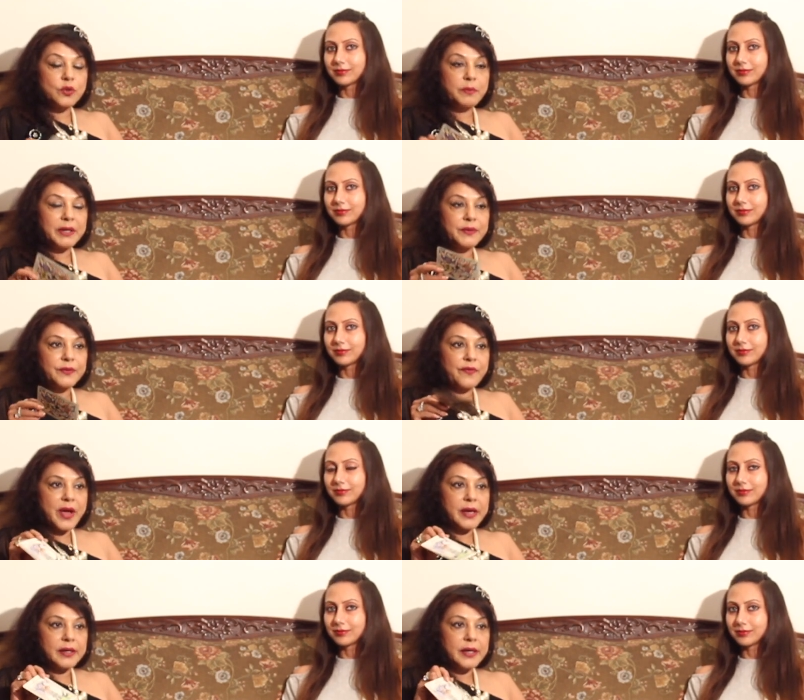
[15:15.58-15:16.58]
Speaker 1: don't play with
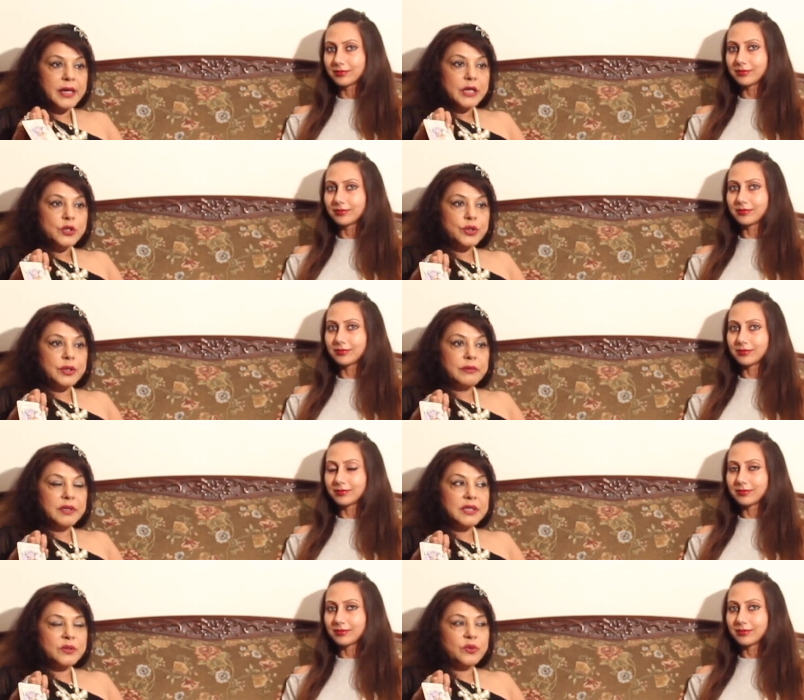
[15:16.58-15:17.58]
fire. So
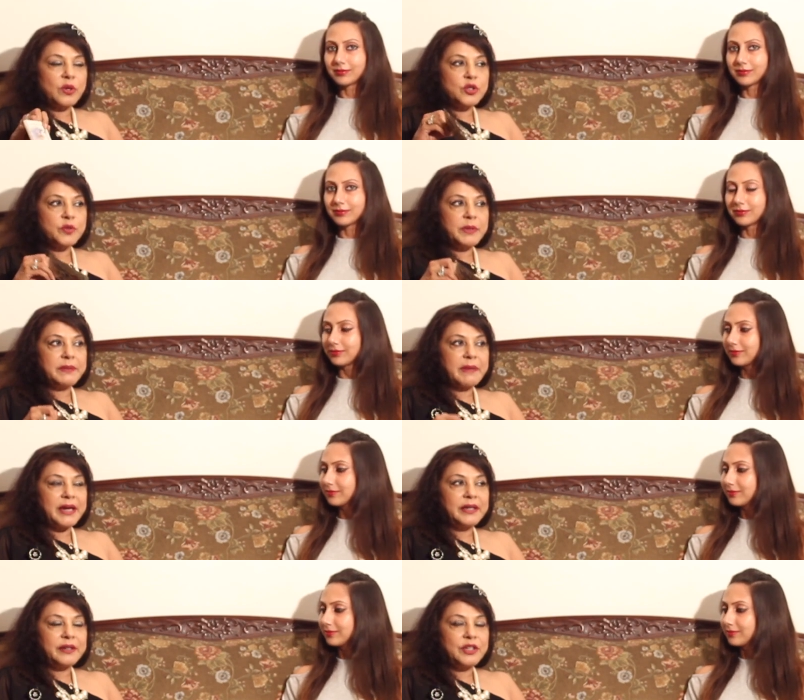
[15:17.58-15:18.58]
this could also mean
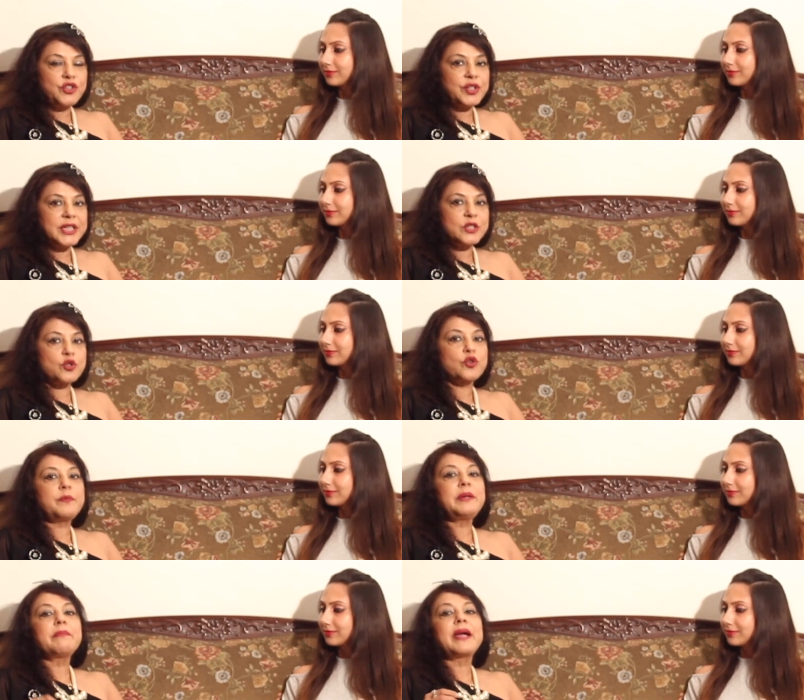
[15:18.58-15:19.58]
minor injuries. It
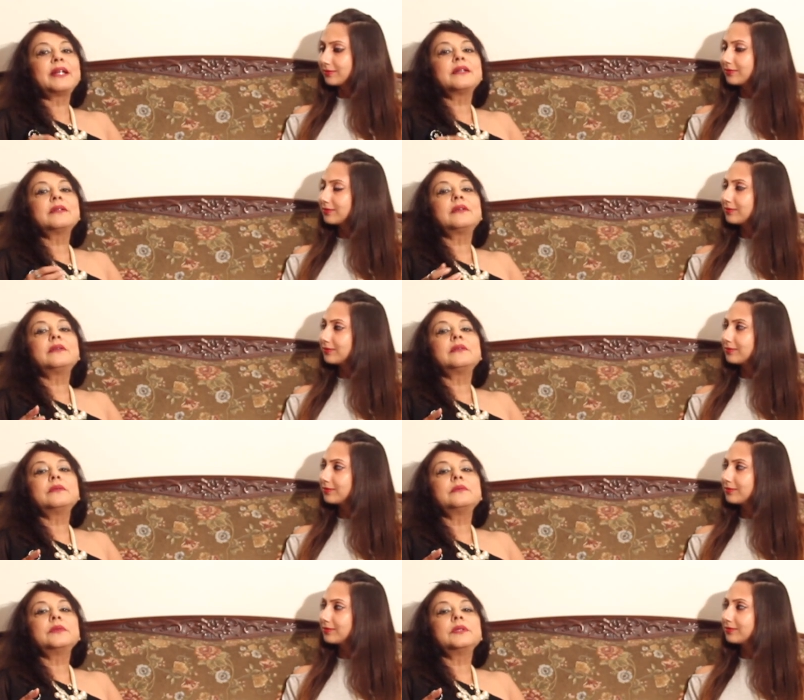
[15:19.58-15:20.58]
could be minor,
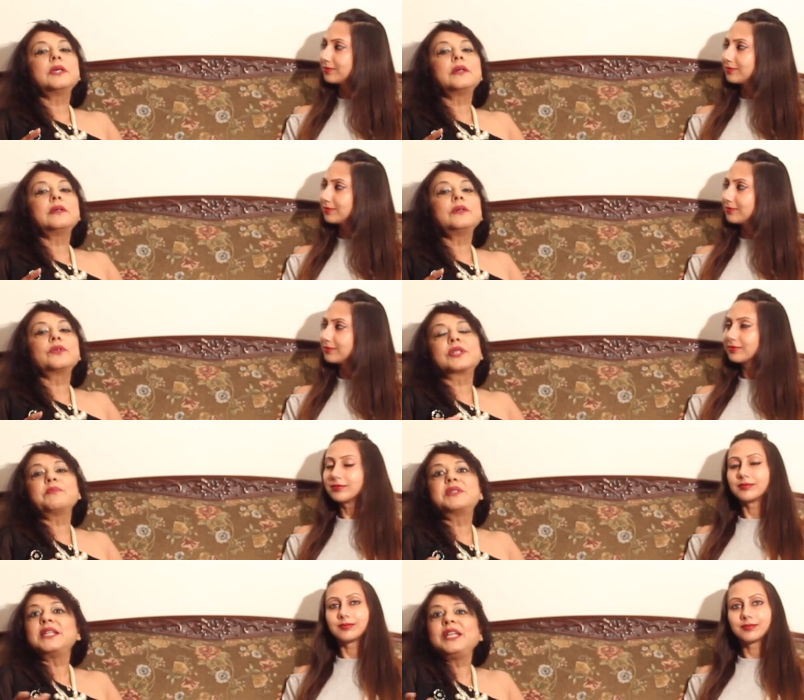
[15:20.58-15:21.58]
you know,
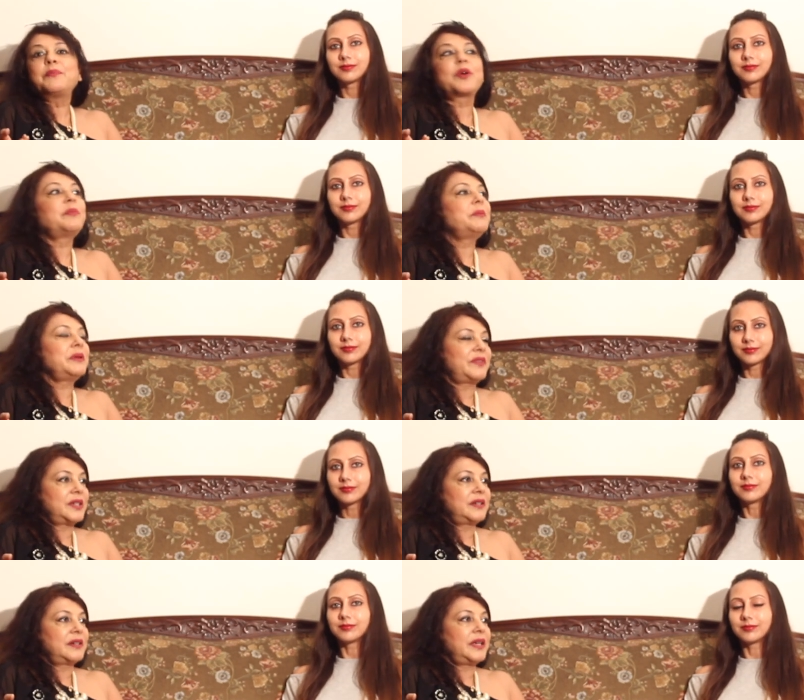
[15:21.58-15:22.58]
some silly problem
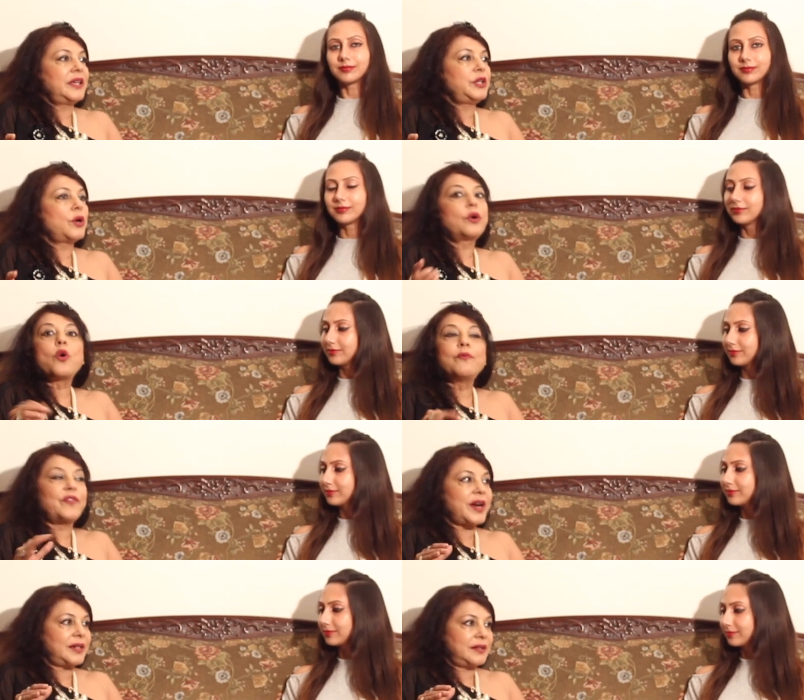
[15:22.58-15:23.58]
in your
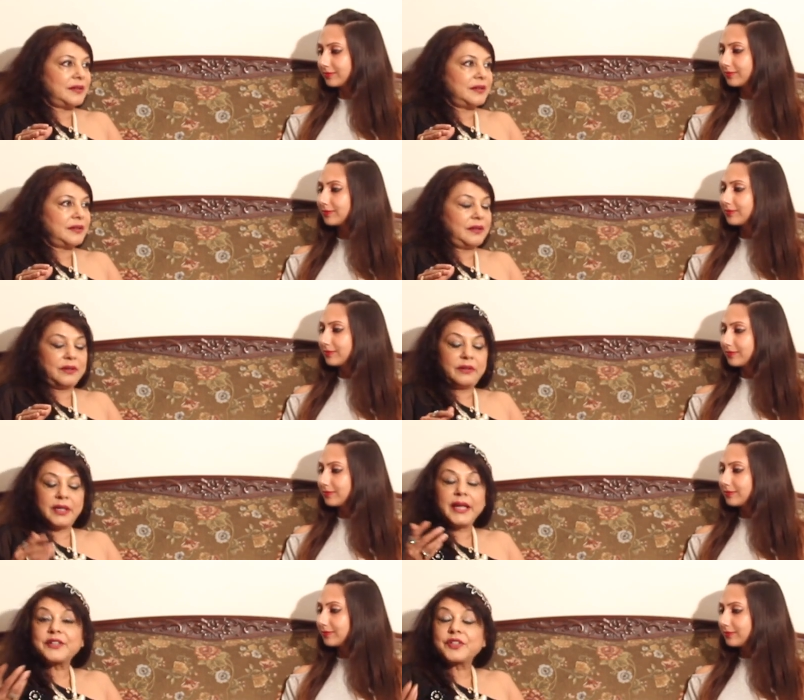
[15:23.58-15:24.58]
girlfriend, you know,
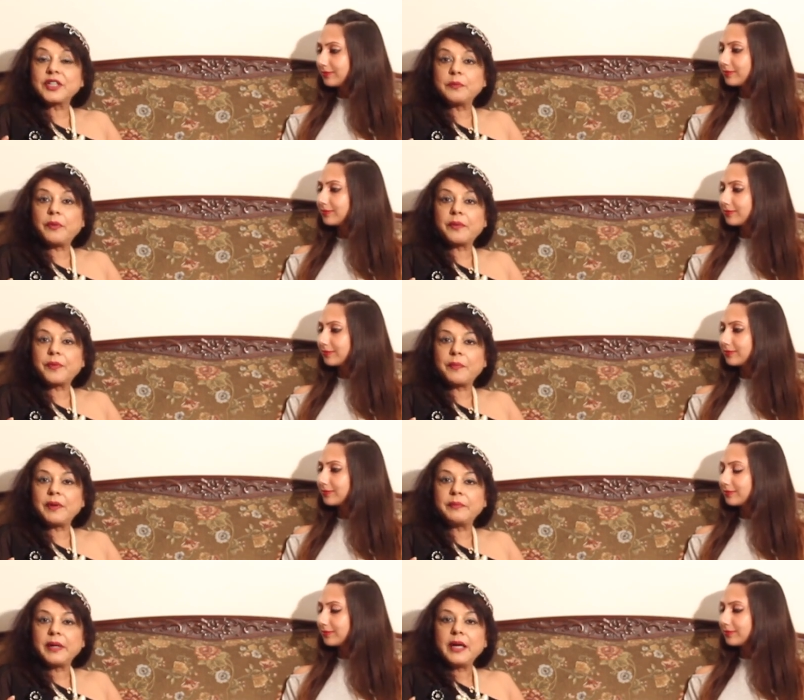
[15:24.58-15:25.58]
electrical
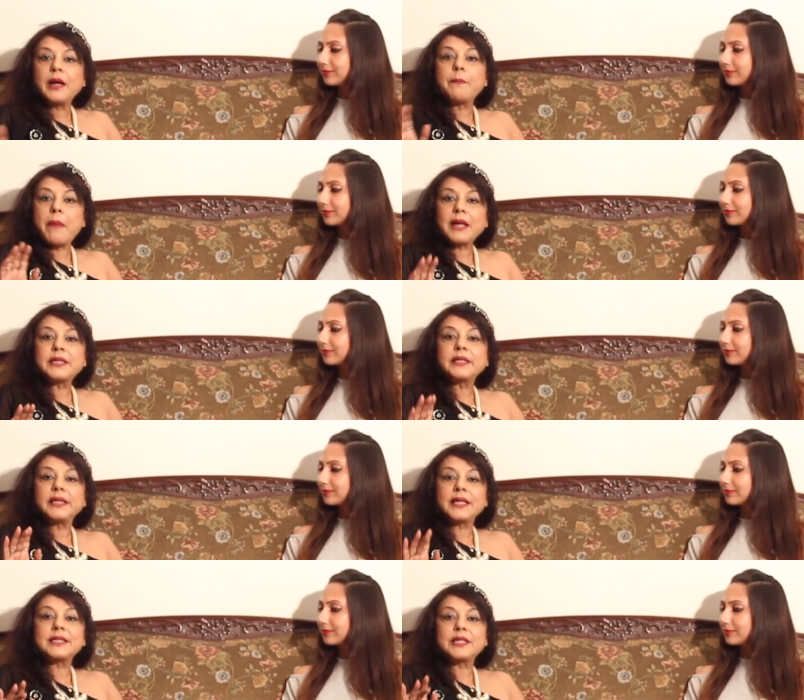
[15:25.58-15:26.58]
problem. But
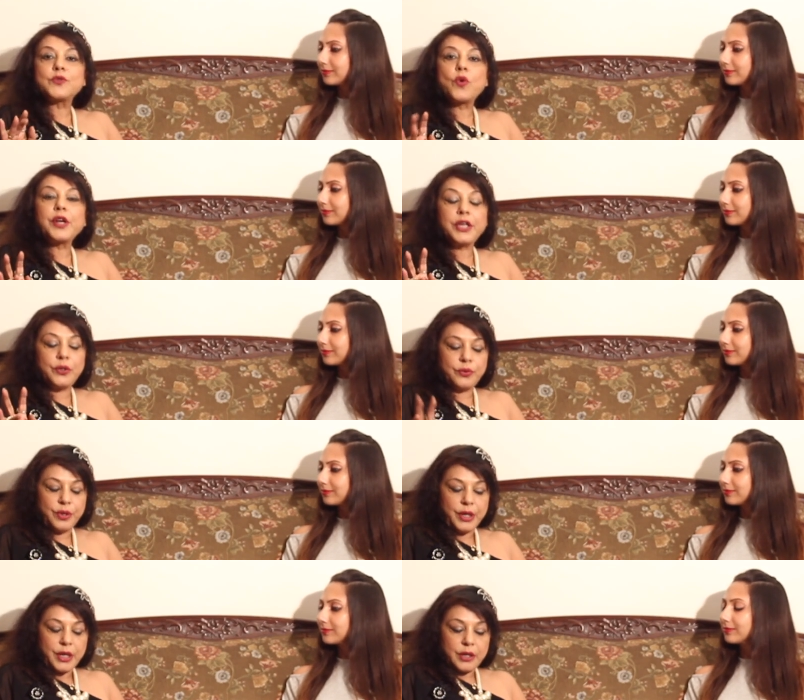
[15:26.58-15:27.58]
yes, it's warning you
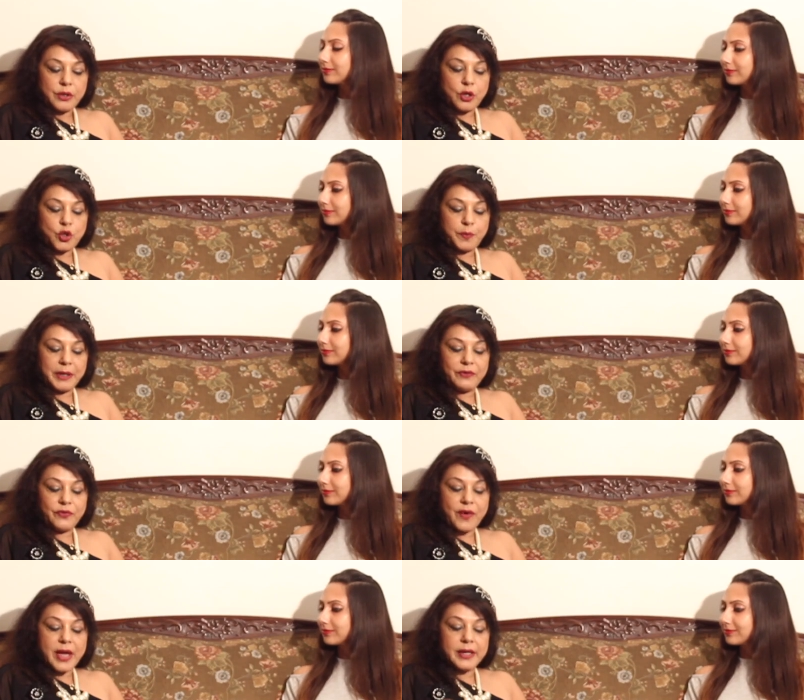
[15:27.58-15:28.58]
not to play
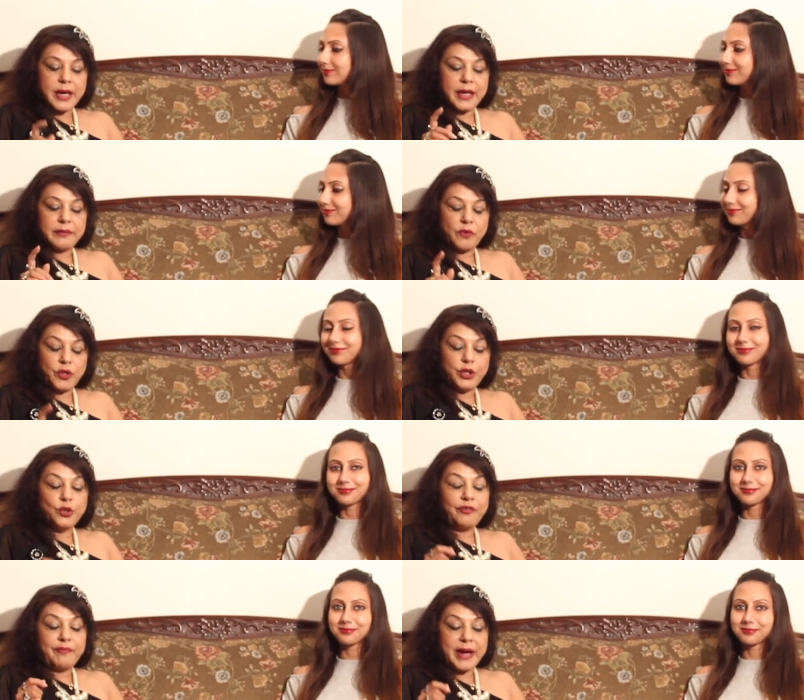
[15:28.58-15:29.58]
with fire and warning
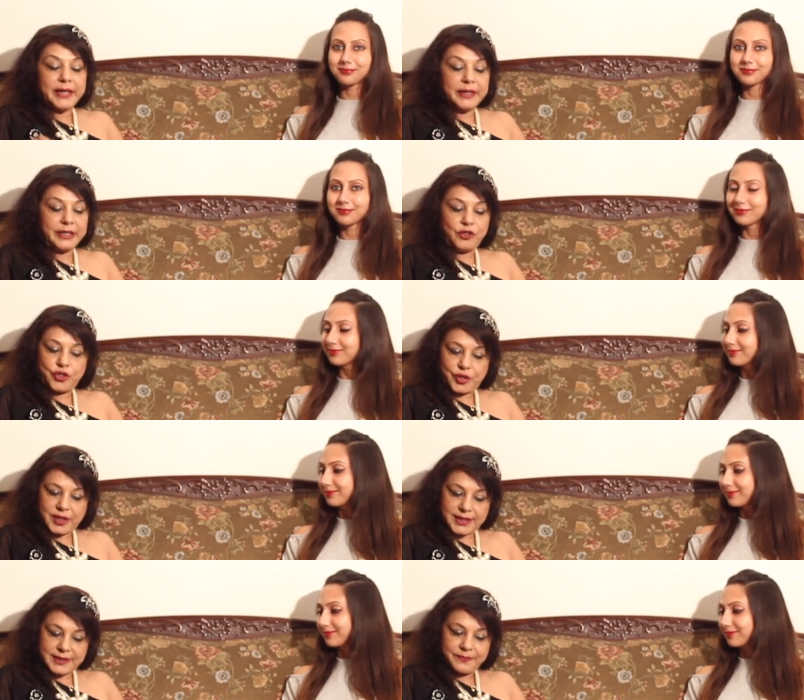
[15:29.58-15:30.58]
you of minor
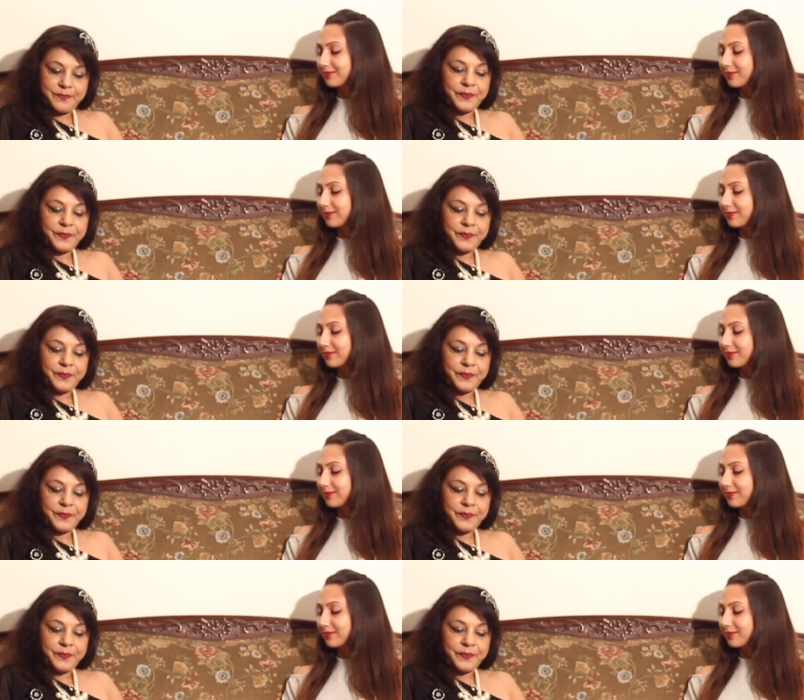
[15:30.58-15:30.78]
injuries.